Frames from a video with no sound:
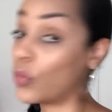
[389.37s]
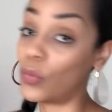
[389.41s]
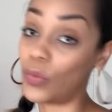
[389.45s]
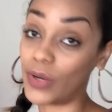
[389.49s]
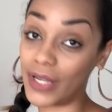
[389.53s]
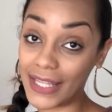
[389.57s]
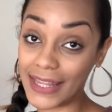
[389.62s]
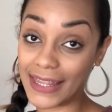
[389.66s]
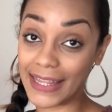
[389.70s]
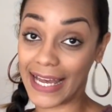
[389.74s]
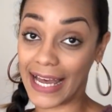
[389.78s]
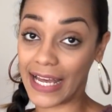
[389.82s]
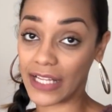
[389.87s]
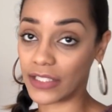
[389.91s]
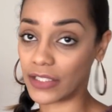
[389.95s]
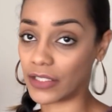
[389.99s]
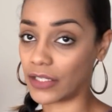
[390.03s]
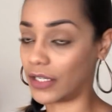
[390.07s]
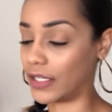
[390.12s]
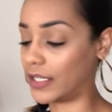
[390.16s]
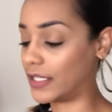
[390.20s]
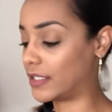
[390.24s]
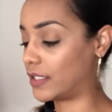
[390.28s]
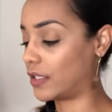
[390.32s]
with that
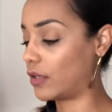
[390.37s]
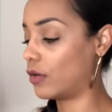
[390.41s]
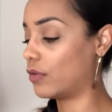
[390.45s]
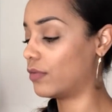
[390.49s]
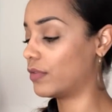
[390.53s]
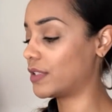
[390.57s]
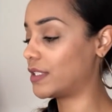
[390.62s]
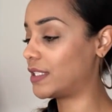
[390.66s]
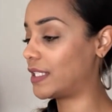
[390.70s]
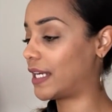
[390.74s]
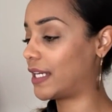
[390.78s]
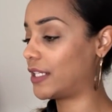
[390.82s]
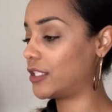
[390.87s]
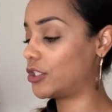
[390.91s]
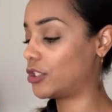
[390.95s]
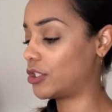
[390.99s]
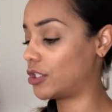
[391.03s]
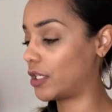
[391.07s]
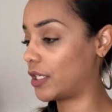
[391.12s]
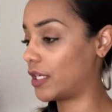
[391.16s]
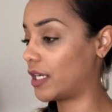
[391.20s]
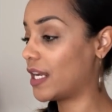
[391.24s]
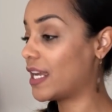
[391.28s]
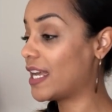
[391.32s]
skirt is an oversized
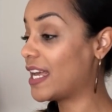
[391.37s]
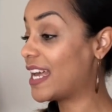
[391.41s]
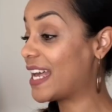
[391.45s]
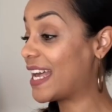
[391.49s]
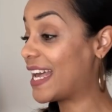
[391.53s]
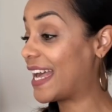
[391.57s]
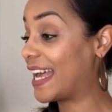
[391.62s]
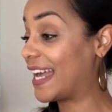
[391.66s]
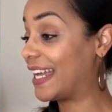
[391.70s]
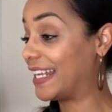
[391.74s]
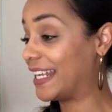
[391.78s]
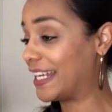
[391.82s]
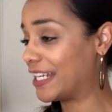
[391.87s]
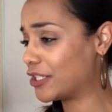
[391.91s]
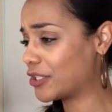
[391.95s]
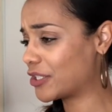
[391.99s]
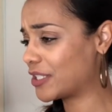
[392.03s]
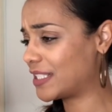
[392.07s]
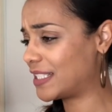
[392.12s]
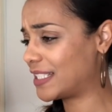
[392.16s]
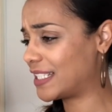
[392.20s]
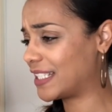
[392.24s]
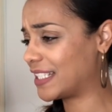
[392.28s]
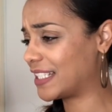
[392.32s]
shirt. And
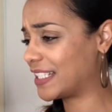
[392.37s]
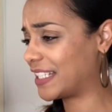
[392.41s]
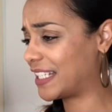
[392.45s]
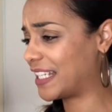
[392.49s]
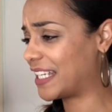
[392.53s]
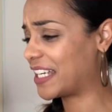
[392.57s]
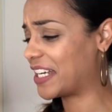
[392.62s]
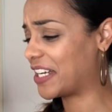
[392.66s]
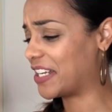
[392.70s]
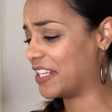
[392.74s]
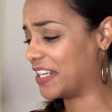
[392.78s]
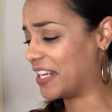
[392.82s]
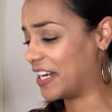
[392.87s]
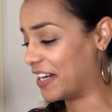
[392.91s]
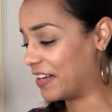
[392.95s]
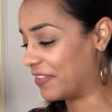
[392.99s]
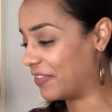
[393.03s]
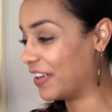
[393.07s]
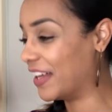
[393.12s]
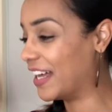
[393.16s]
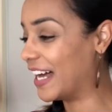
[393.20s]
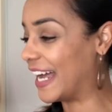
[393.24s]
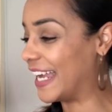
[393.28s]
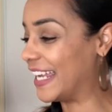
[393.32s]
interestingly enough,
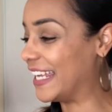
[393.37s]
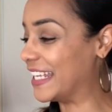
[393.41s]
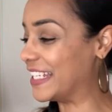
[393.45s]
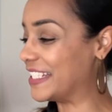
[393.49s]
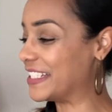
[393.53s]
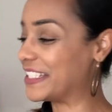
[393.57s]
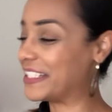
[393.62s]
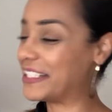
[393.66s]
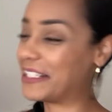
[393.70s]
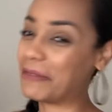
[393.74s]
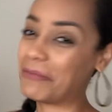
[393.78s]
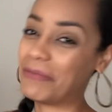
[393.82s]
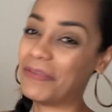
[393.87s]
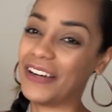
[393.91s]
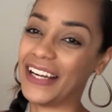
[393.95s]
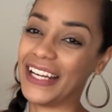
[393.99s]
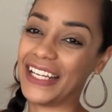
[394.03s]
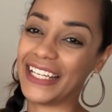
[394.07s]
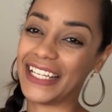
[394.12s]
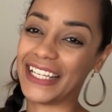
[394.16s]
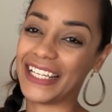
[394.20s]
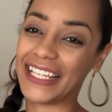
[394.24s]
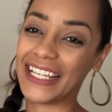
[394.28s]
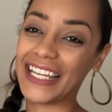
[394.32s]
I ended up
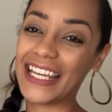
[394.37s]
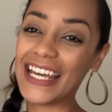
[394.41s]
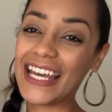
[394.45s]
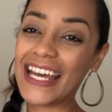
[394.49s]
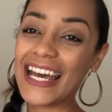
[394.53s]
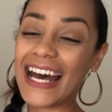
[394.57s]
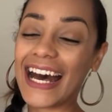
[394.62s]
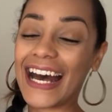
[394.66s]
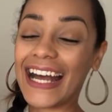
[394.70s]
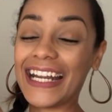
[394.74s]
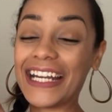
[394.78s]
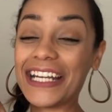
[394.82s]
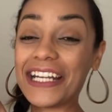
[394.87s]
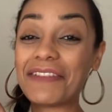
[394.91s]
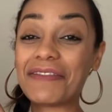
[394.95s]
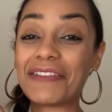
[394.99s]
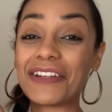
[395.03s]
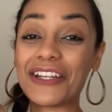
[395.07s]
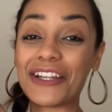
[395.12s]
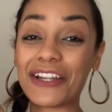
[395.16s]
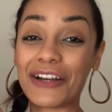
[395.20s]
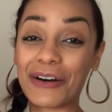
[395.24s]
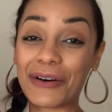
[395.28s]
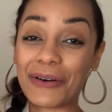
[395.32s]
finding, I didn't
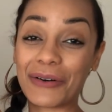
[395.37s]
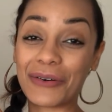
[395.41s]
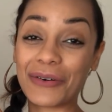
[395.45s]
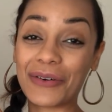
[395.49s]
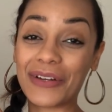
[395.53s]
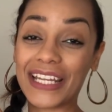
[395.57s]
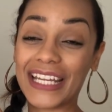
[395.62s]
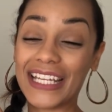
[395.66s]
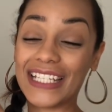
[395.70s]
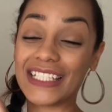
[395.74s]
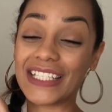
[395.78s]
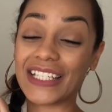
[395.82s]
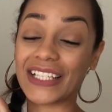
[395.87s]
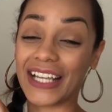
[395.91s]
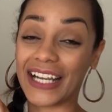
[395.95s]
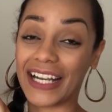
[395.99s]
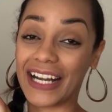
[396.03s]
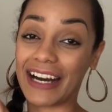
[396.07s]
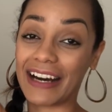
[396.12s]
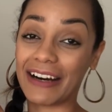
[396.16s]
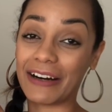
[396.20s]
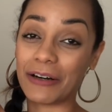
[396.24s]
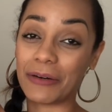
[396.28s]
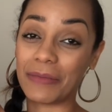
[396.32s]
even know until I
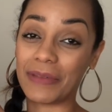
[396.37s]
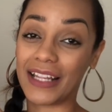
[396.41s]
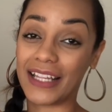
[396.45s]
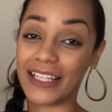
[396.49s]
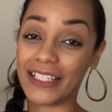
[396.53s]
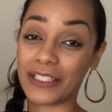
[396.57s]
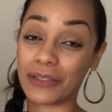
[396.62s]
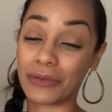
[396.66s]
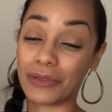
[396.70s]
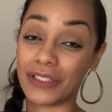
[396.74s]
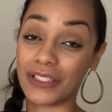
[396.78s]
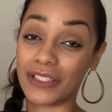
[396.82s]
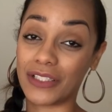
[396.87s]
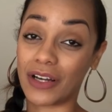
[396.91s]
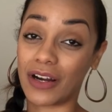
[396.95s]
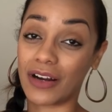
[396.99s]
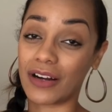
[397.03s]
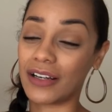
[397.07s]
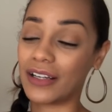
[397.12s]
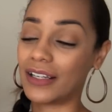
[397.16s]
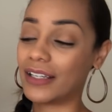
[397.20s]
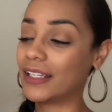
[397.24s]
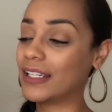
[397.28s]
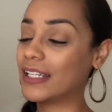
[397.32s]
got home that this was
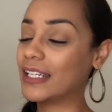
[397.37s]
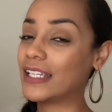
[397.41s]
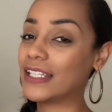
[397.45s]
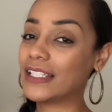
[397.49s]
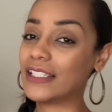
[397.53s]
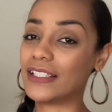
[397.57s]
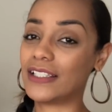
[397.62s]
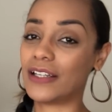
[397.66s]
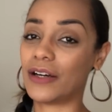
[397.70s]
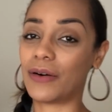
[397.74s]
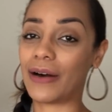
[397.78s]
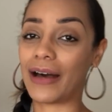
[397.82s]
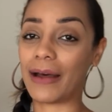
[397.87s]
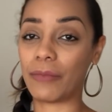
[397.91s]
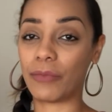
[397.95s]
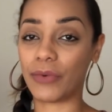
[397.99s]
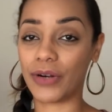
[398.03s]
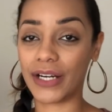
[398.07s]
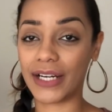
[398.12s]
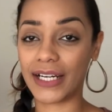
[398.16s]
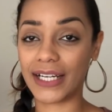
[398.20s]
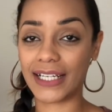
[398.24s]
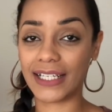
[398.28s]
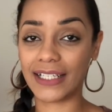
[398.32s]
Zara. So I'm
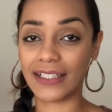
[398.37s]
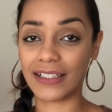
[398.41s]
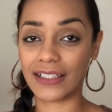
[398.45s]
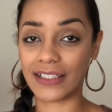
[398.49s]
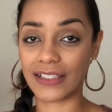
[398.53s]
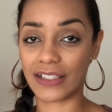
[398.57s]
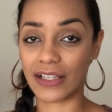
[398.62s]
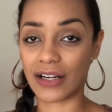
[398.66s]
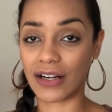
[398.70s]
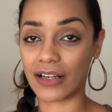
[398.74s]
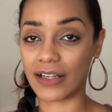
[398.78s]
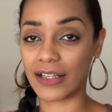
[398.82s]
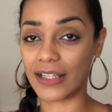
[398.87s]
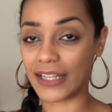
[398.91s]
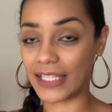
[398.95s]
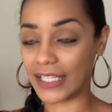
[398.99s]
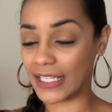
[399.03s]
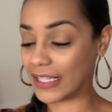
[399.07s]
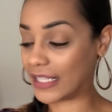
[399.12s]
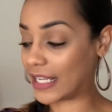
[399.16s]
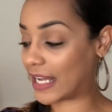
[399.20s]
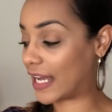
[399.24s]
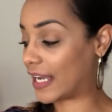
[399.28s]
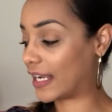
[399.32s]
wearing a Zara
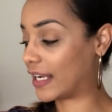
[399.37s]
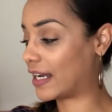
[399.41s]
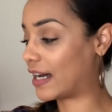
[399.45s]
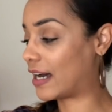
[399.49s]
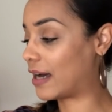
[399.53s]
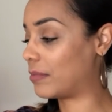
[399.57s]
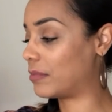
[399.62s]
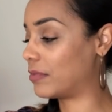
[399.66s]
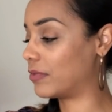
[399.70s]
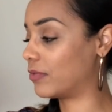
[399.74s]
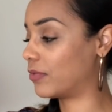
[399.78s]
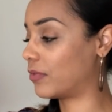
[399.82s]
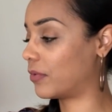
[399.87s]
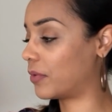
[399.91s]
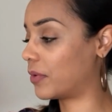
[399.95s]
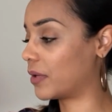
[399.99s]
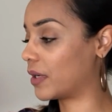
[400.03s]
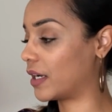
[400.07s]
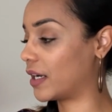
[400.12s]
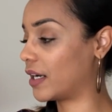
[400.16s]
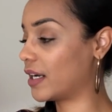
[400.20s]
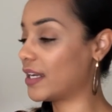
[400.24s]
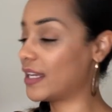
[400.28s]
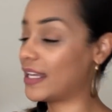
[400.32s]
thing that I got
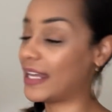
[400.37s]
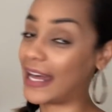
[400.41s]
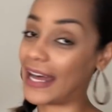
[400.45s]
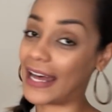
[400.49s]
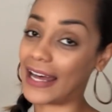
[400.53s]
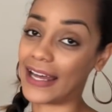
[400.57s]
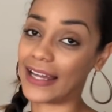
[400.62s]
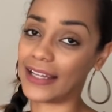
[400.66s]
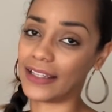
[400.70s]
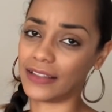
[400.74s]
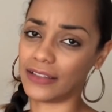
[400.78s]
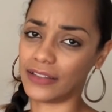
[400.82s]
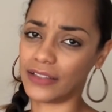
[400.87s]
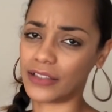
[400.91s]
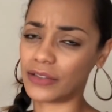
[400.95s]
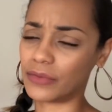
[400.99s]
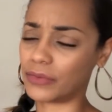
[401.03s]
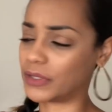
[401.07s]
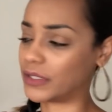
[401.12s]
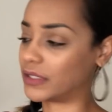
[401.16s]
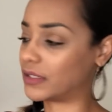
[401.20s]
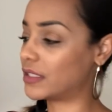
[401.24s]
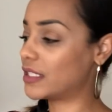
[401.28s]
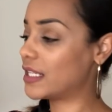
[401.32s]
before at
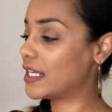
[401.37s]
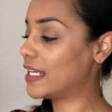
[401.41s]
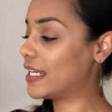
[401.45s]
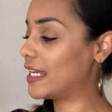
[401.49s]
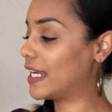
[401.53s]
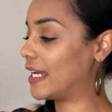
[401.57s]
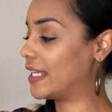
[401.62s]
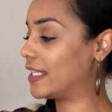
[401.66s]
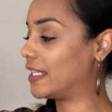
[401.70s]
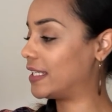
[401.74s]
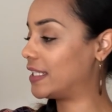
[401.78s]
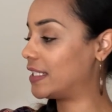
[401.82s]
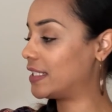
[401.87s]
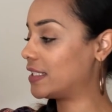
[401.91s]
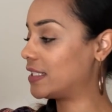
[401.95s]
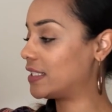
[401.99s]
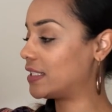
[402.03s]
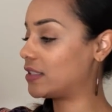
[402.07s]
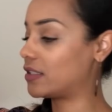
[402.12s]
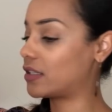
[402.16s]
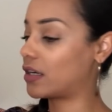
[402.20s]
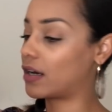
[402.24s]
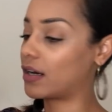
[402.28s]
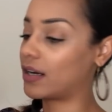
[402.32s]
Goodwill. And then this
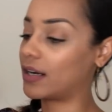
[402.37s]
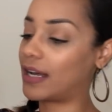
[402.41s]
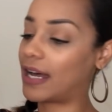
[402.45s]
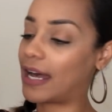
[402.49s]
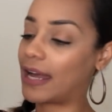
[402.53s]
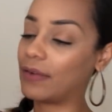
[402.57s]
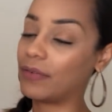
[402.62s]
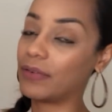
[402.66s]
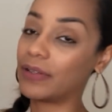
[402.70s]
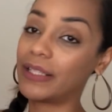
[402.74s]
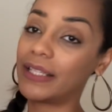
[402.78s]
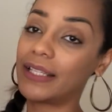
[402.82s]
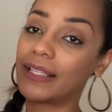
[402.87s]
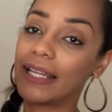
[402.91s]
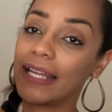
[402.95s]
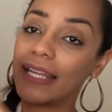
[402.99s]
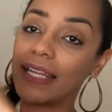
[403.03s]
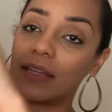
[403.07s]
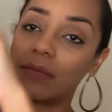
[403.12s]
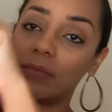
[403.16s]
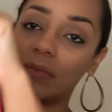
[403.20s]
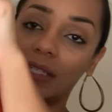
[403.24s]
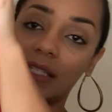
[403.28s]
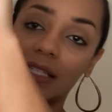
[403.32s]
is Zara. I really like
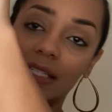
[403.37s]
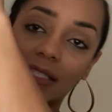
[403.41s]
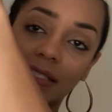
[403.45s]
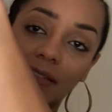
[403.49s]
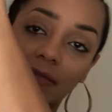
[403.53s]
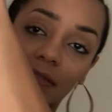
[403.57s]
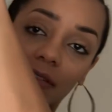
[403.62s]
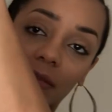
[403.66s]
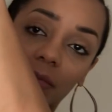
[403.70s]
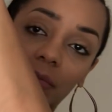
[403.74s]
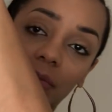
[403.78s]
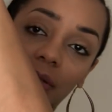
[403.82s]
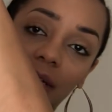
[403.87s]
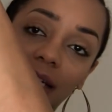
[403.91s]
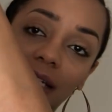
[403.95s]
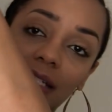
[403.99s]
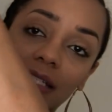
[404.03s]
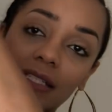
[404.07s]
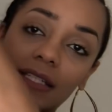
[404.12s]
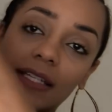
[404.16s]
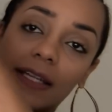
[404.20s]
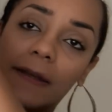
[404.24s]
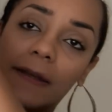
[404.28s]
it because of the print